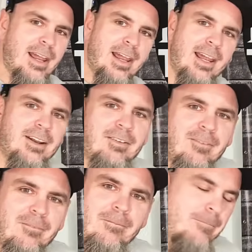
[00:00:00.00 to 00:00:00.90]
And
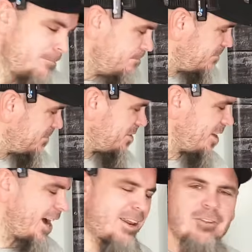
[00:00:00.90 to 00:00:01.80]

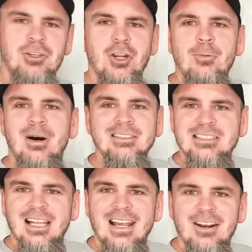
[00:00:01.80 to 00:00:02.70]
not even two months
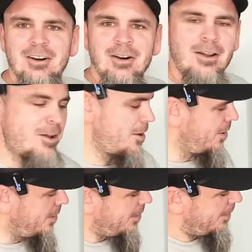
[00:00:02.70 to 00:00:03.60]
later,
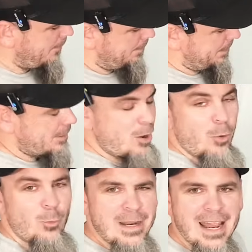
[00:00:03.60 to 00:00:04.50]

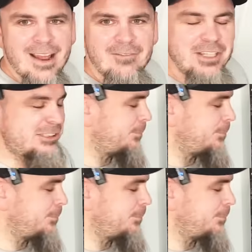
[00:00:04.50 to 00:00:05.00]
we have this